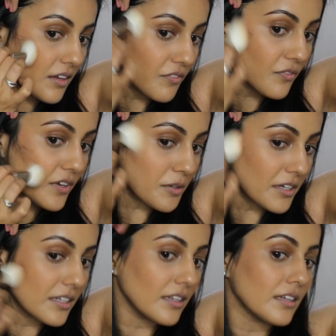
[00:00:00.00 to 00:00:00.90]
I
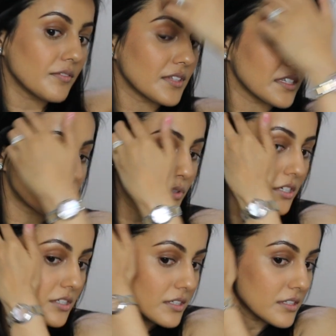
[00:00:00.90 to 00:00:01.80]
flipping love these
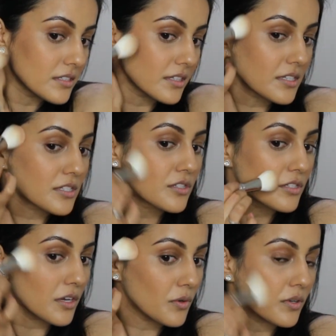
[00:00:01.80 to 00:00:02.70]
brushes, they're
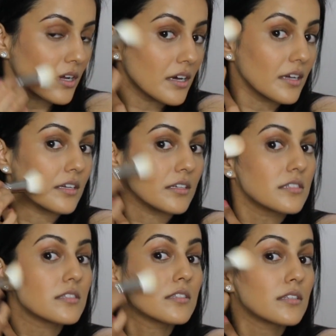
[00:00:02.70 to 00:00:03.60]
so nice.